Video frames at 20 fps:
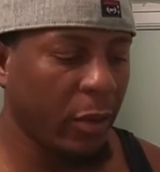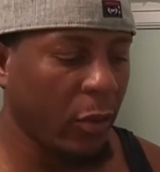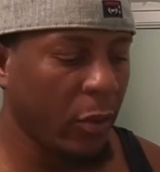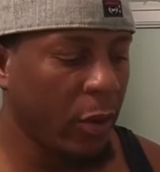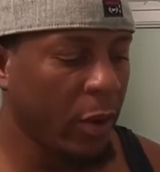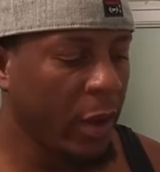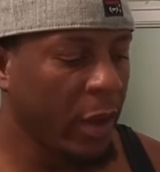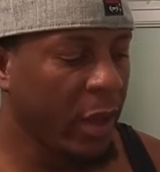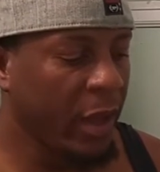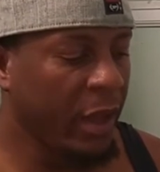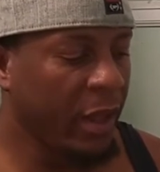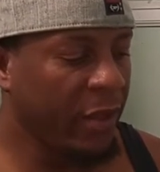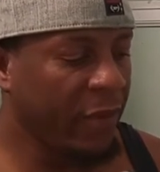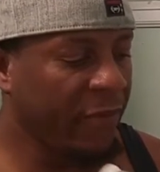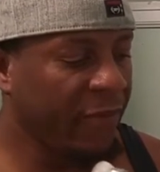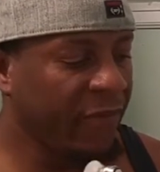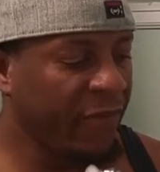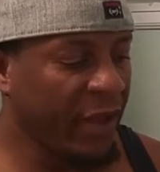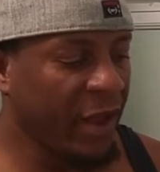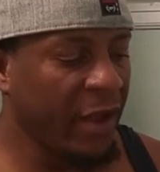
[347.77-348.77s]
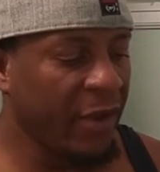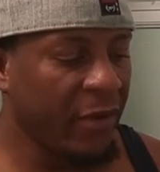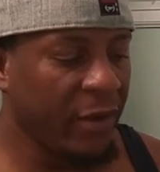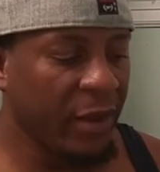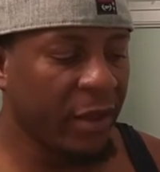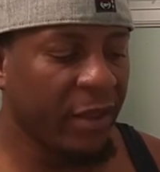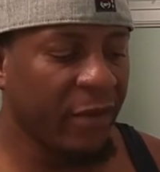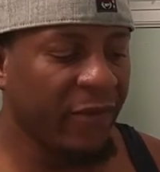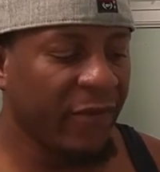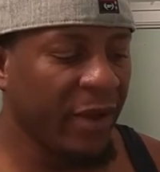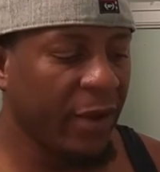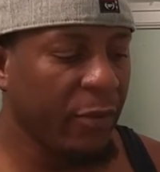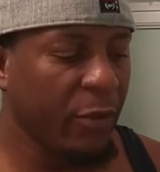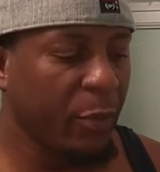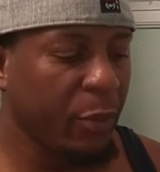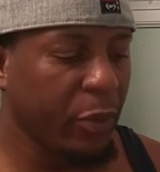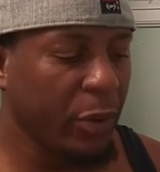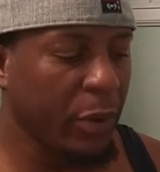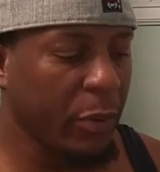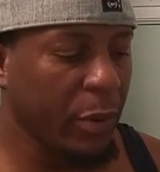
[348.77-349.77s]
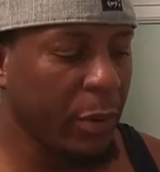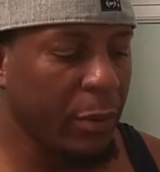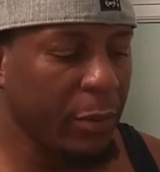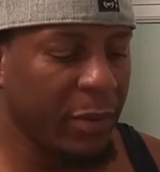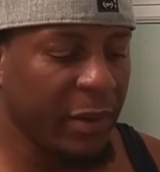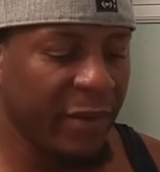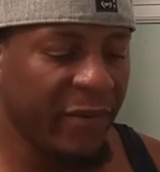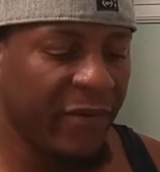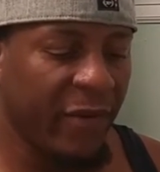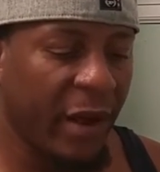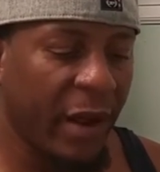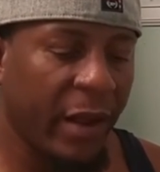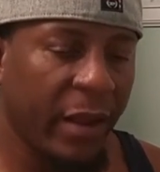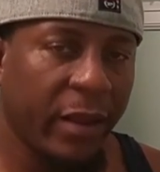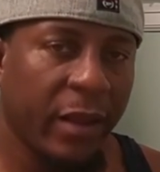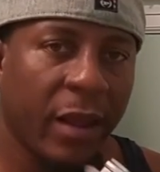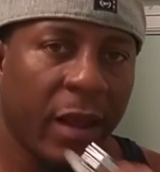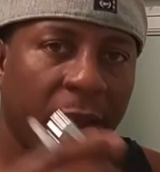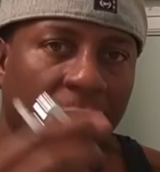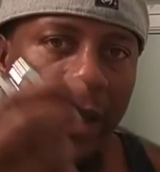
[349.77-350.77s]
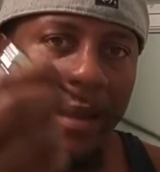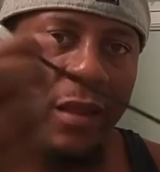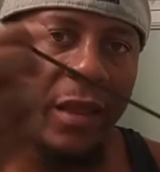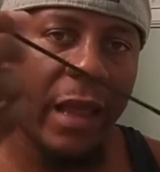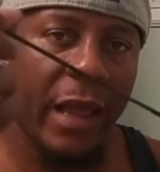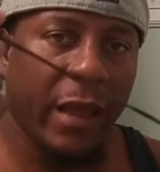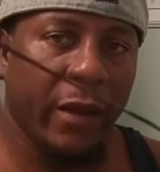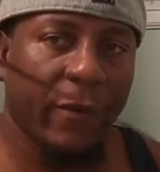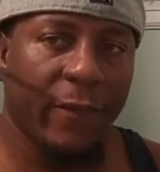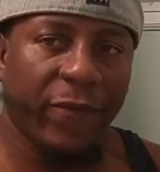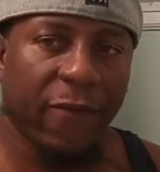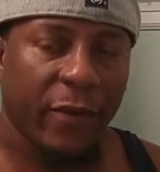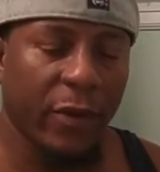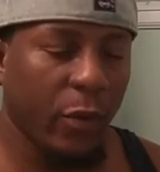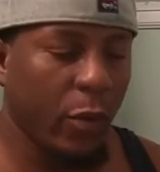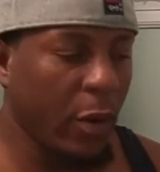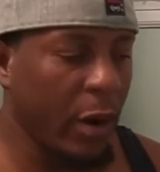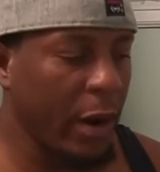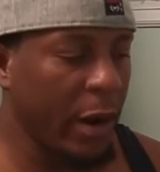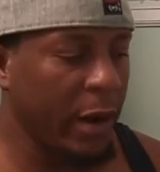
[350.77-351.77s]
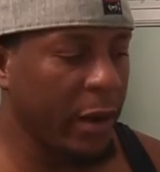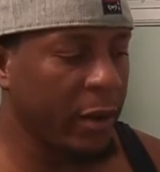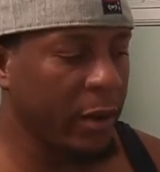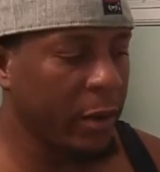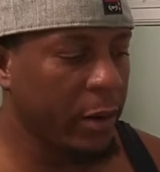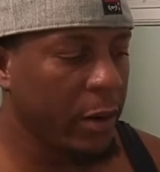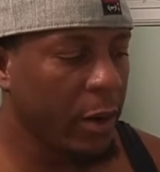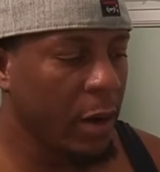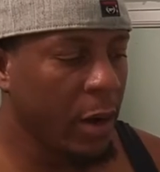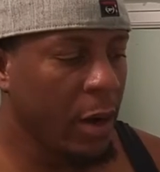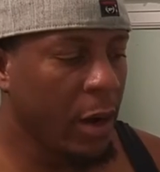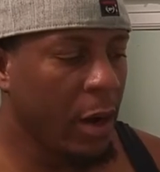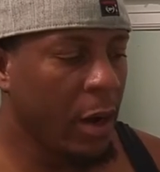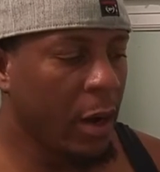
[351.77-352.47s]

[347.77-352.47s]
So it's very, it's a very premium device, tangle-free wire.